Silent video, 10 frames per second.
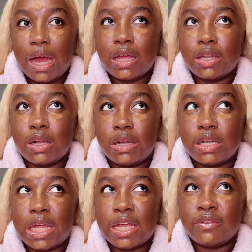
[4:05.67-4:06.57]
I
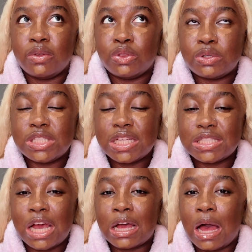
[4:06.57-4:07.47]
learned that even through
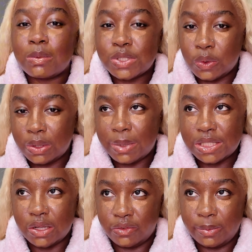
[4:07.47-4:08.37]
TikTok, I was holding
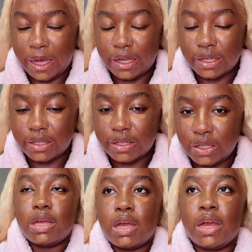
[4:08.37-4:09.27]
myself back.
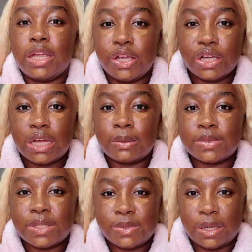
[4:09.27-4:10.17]
Here
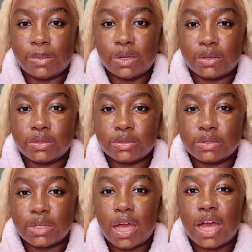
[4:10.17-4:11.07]
comes September.
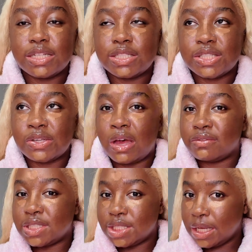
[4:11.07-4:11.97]
I still have
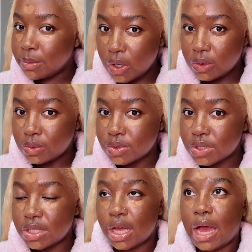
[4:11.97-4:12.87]
the same
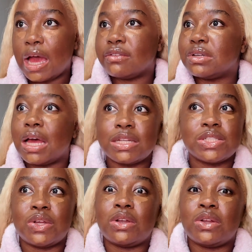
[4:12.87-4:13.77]
goals. I have not
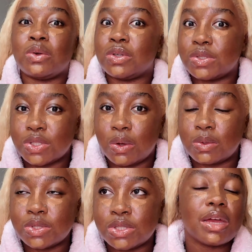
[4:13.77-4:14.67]
started on those
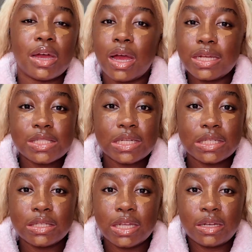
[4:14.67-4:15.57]
goals. I said
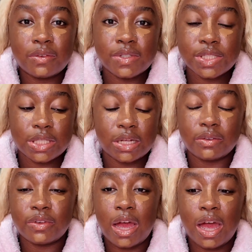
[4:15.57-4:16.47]
enough is
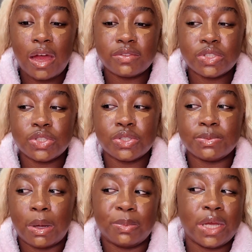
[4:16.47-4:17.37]
enough. I have to choose
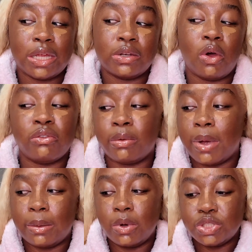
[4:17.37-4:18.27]
my plan over
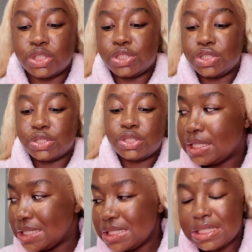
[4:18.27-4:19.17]
my emotions. And
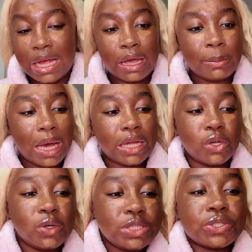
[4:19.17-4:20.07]
this time, I
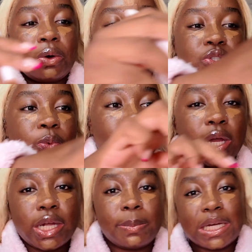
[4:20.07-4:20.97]
know it's going to
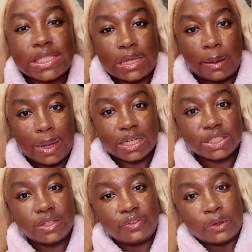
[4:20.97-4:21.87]
work because I'm
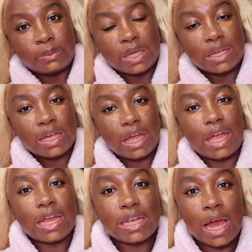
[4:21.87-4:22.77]
actually filming
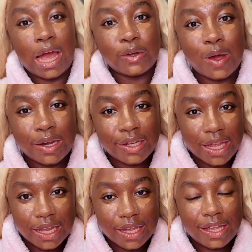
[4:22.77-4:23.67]
and I know how to
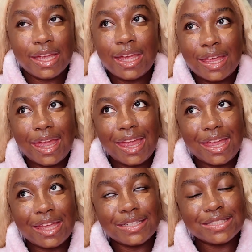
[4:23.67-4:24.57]
edit.
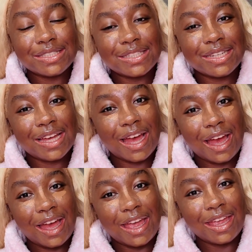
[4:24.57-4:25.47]
And
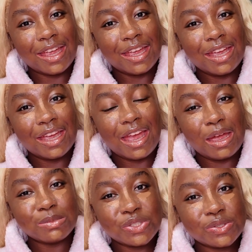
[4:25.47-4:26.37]
I
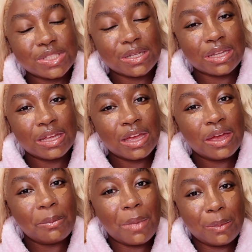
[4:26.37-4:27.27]
am choosing
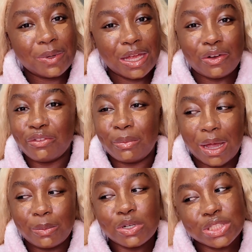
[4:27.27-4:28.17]
my plan over my
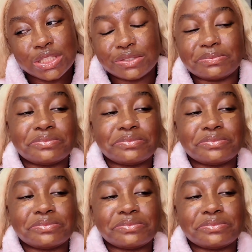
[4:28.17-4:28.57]
emotion.